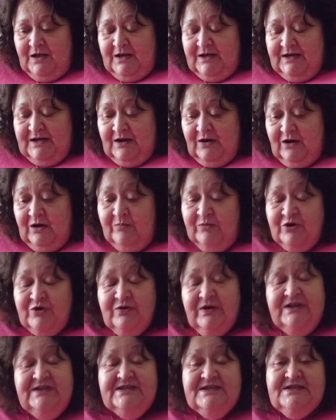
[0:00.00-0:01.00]
Now, I'm a
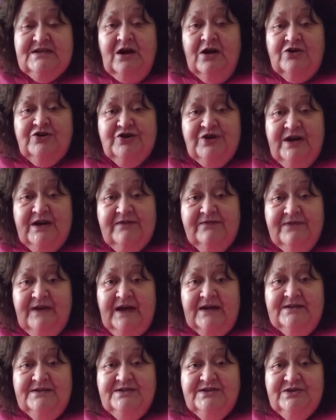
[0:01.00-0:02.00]
great Star Trek
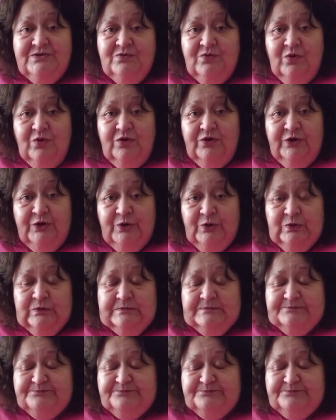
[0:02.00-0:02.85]
fan, as you all know.